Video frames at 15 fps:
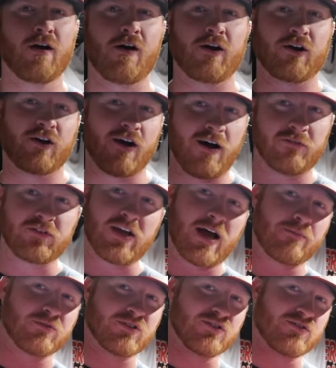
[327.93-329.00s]
Our golf
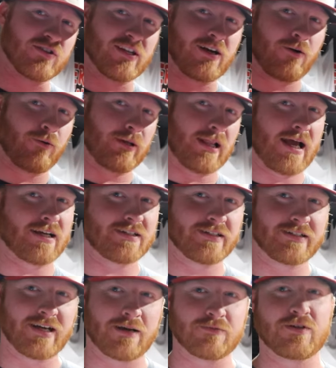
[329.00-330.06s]
time is usually our
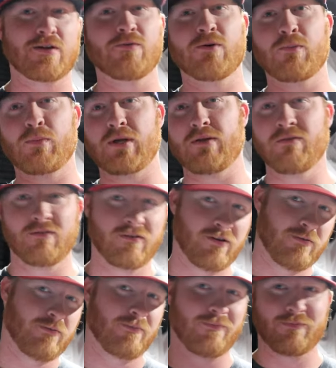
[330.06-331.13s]
relaxing time, so I don't want to be
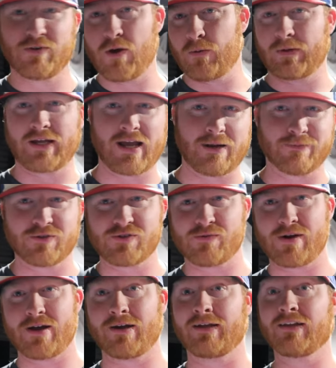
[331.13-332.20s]
toting cameras around.